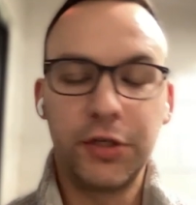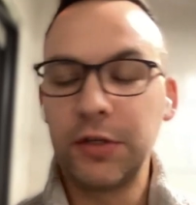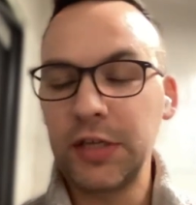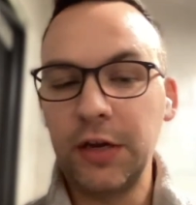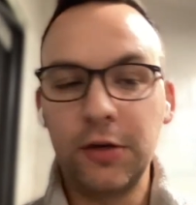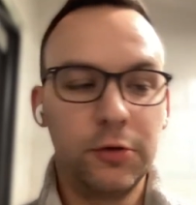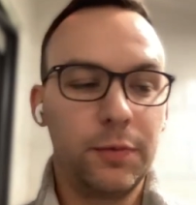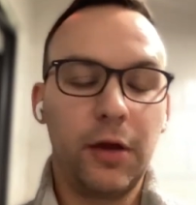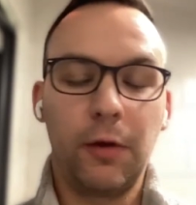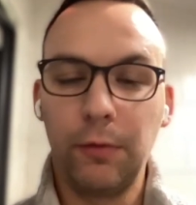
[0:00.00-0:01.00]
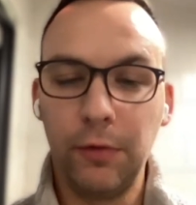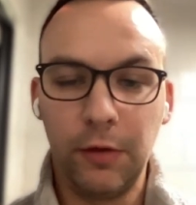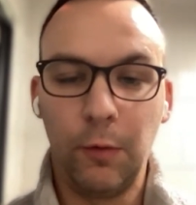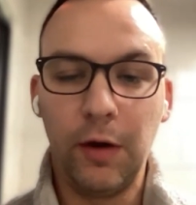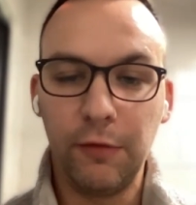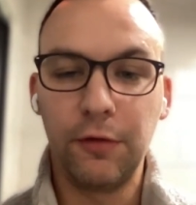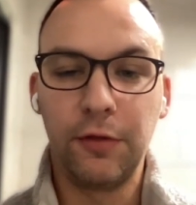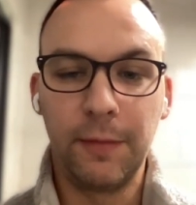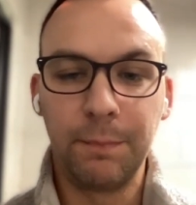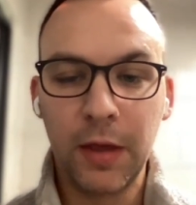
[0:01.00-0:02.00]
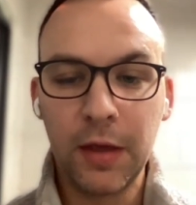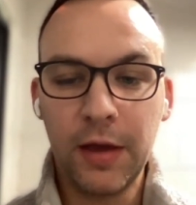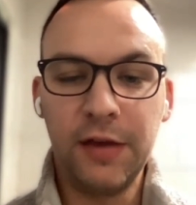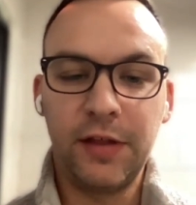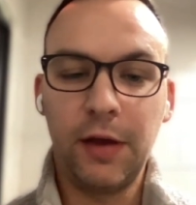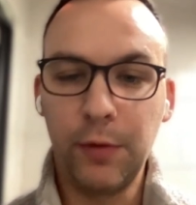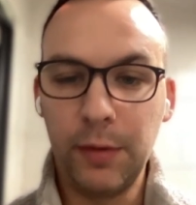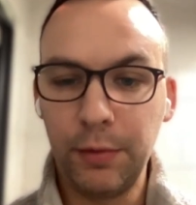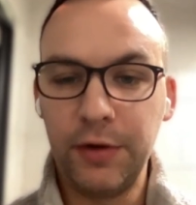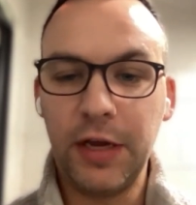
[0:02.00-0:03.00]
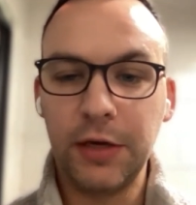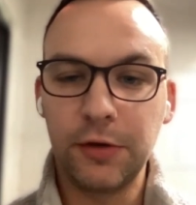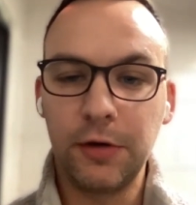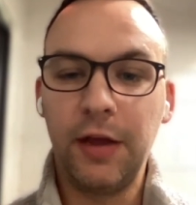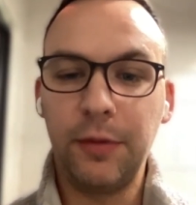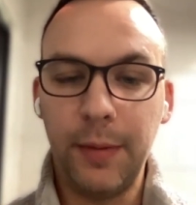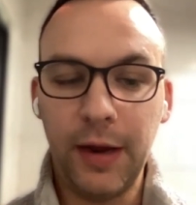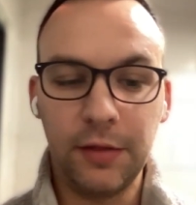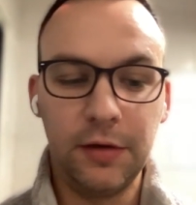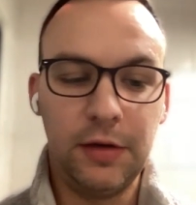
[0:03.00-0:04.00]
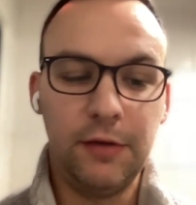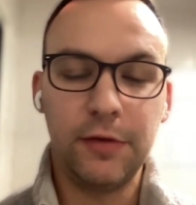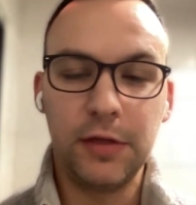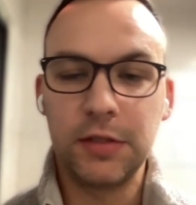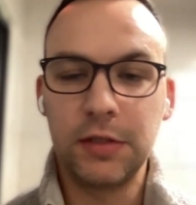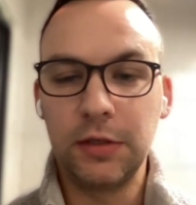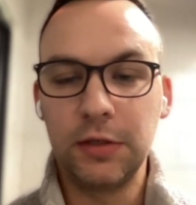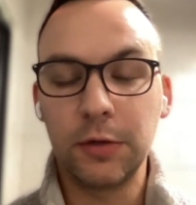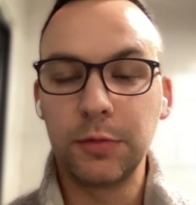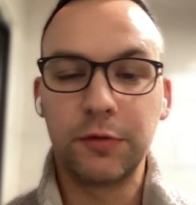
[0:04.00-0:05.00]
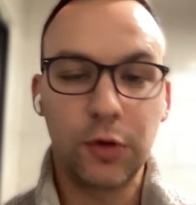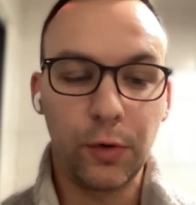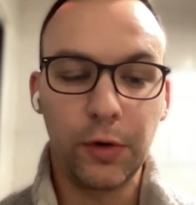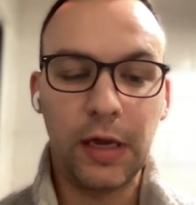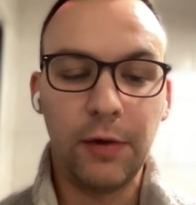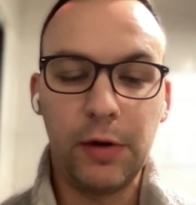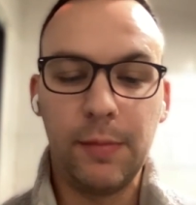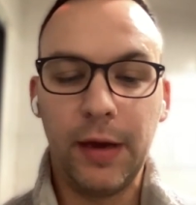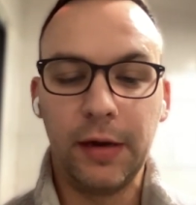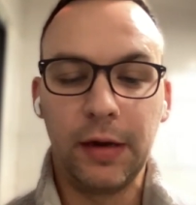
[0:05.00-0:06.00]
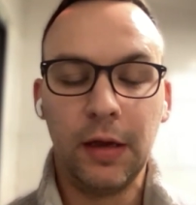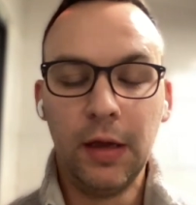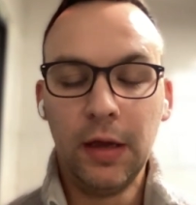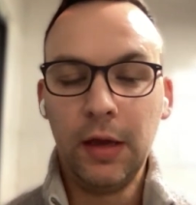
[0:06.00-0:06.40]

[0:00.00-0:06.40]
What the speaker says: Jonas Adu is playing really well for them as that rim protector at the back of the defense in terms of scoring and rebounding.